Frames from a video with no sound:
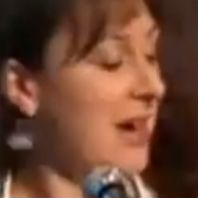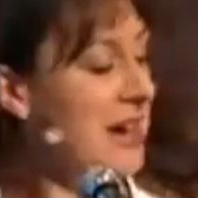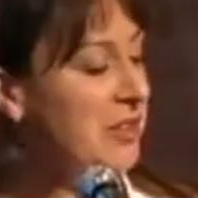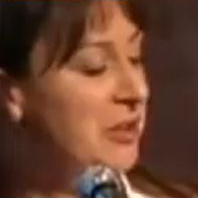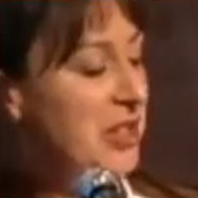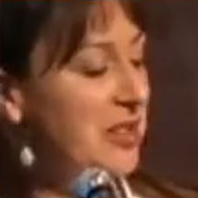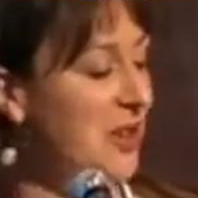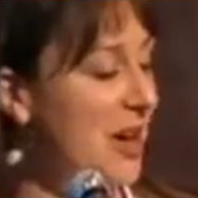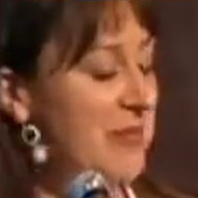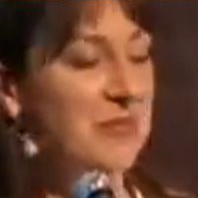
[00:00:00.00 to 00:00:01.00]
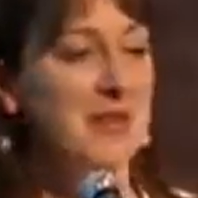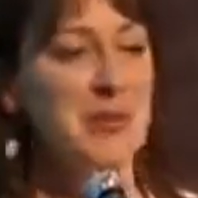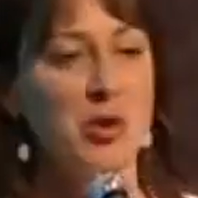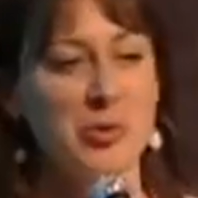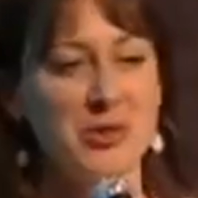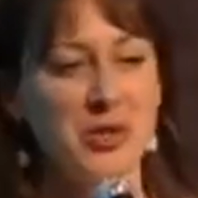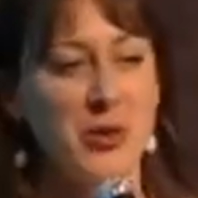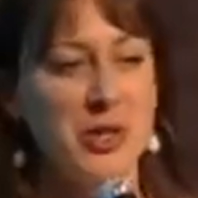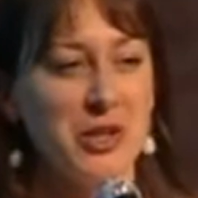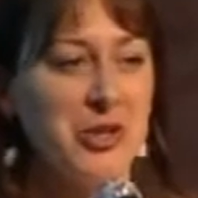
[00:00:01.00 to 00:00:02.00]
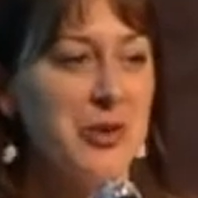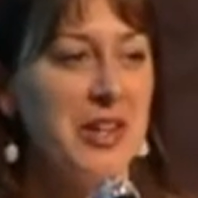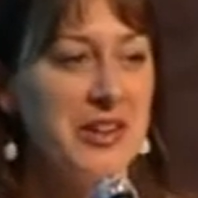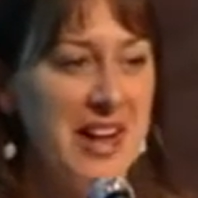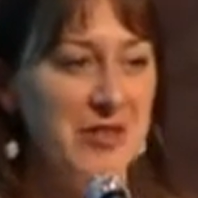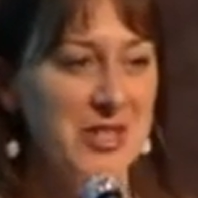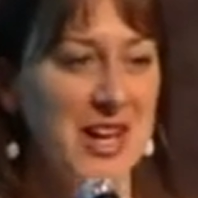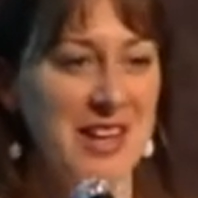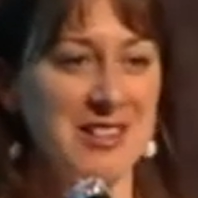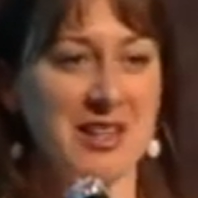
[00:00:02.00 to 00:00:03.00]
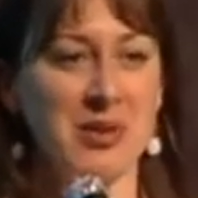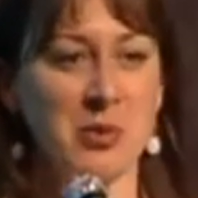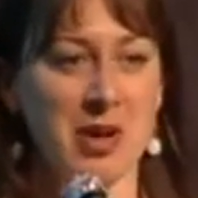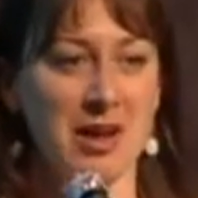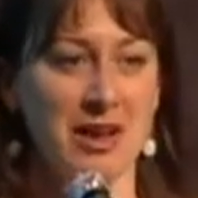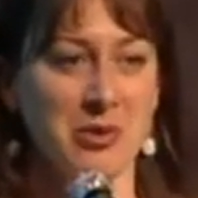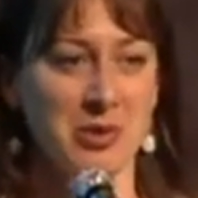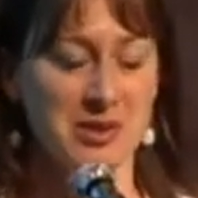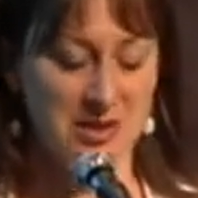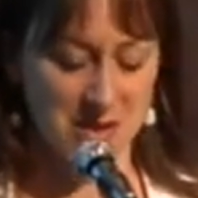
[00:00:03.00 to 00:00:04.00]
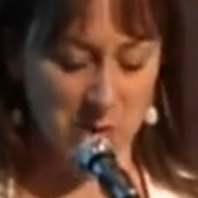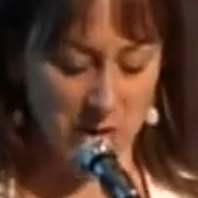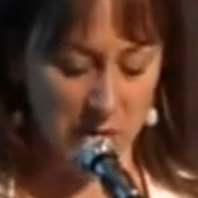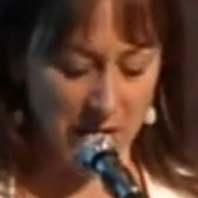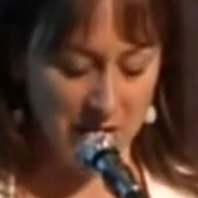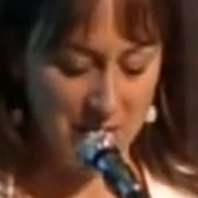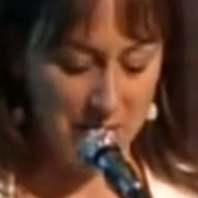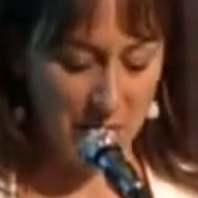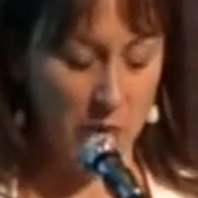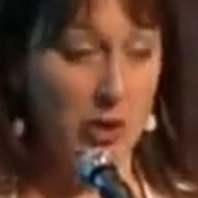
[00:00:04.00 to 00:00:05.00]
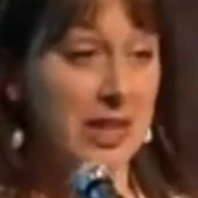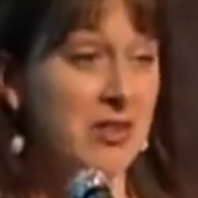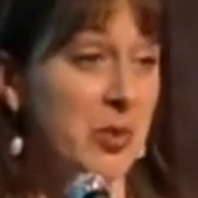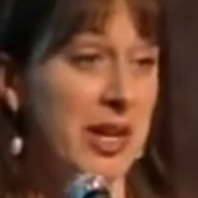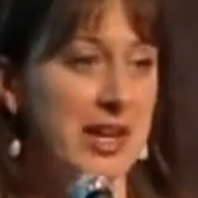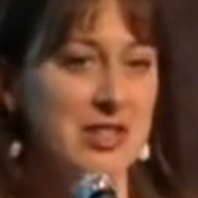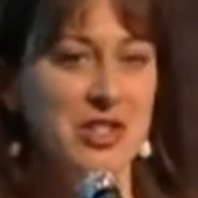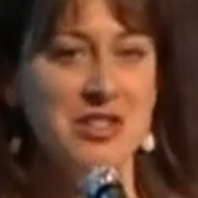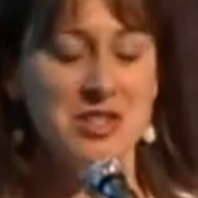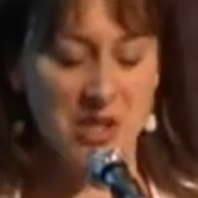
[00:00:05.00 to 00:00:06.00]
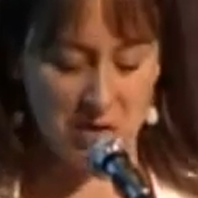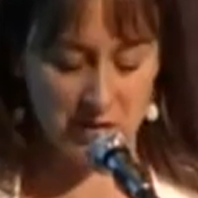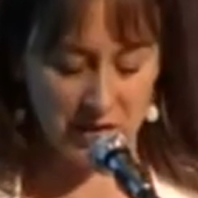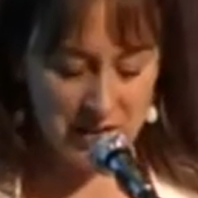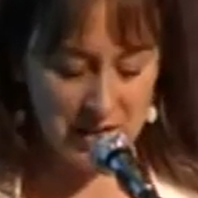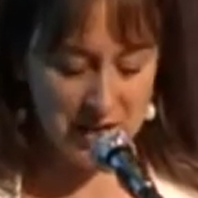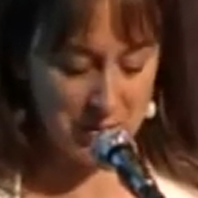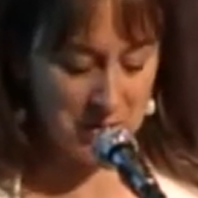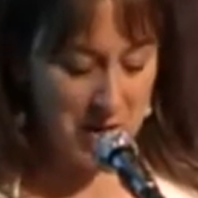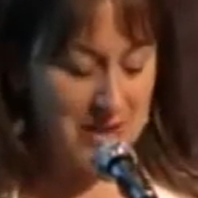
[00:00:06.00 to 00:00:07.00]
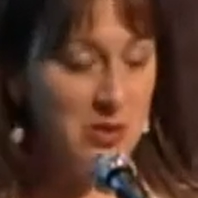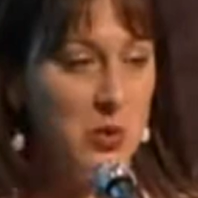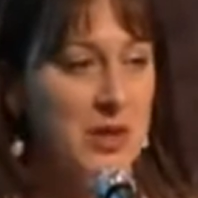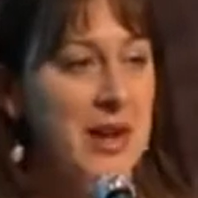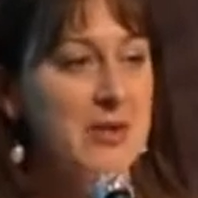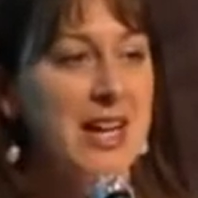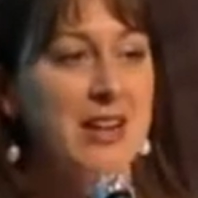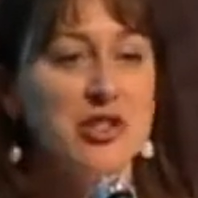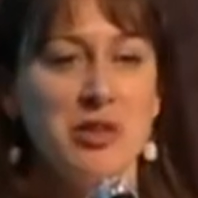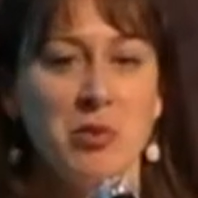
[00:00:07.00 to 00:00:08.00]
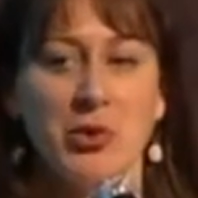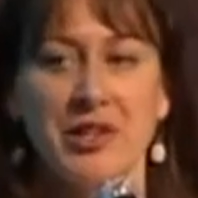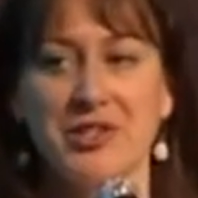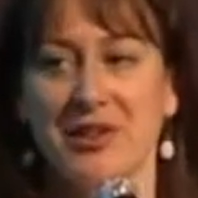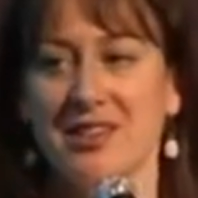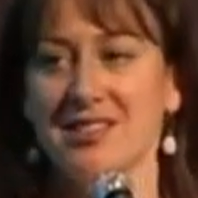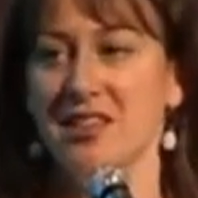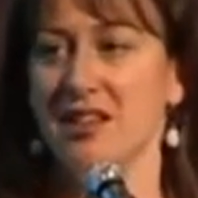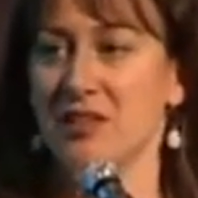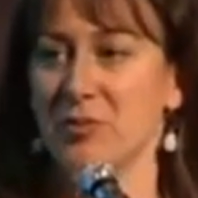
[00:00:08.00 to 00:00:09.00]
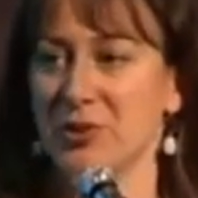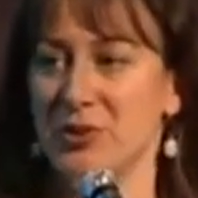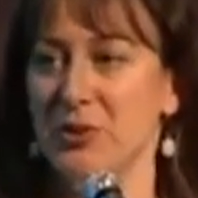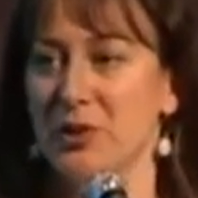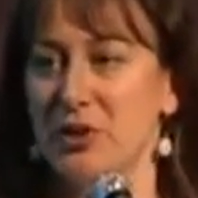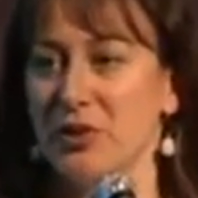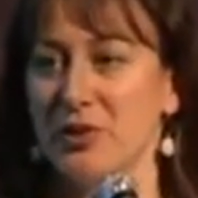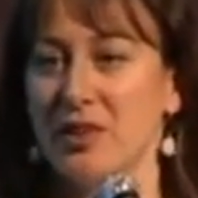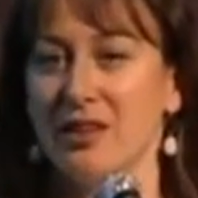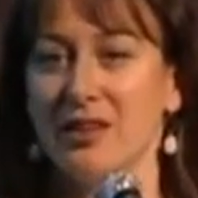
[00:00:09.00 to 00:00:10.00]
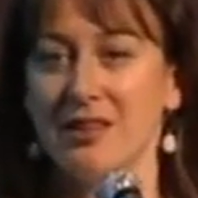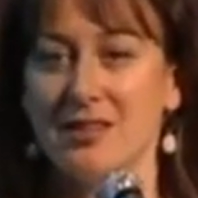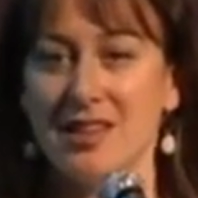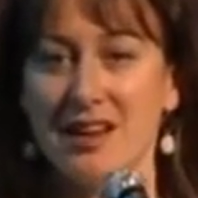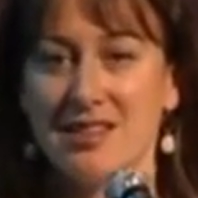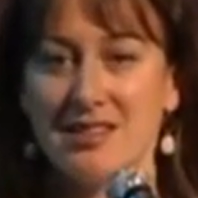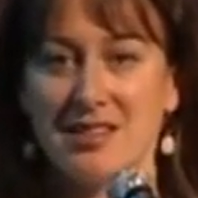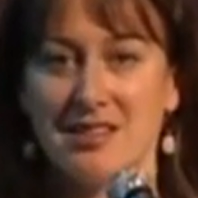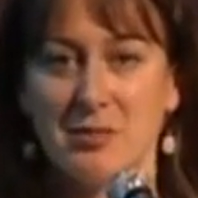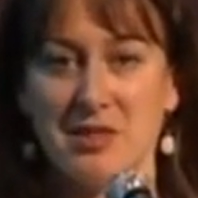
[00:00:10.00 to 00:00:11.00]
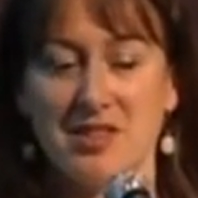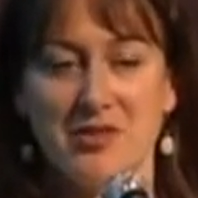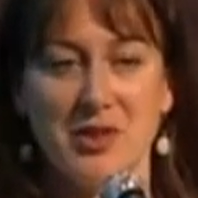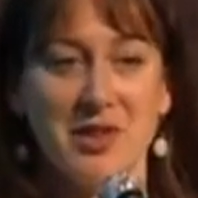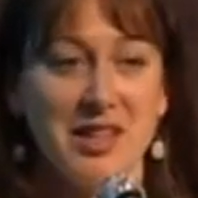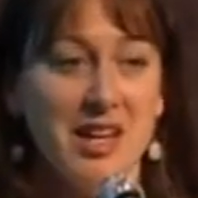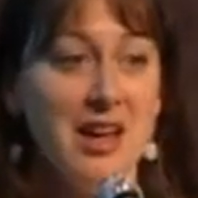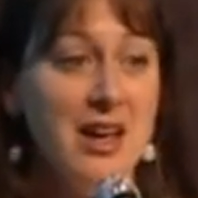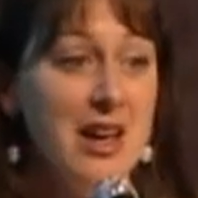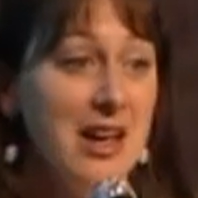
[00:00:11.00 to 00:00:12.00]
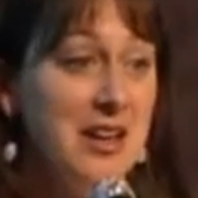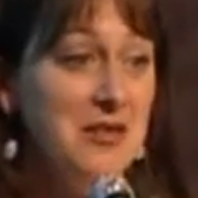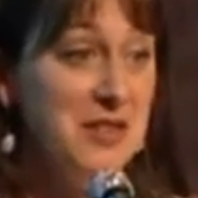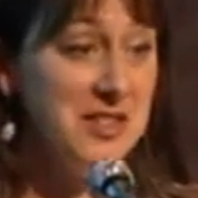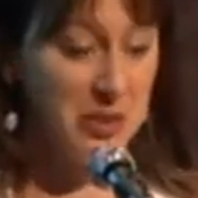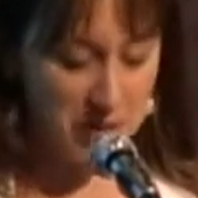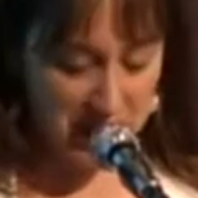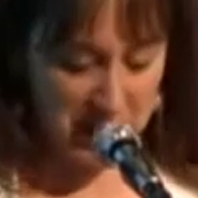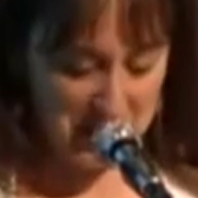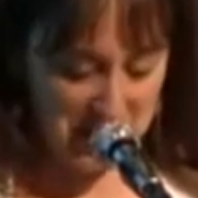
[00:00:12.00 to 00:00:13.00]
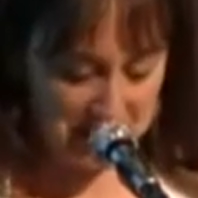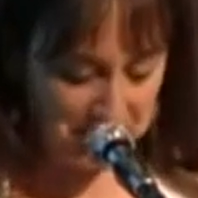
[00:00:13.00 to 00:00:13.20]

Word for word: I never really thought about pursuing a career in advertising when I was growing up or even when I entered into university from high school. And I was actually more interested in pursuing a career in sciences, specifically in physiotherapy.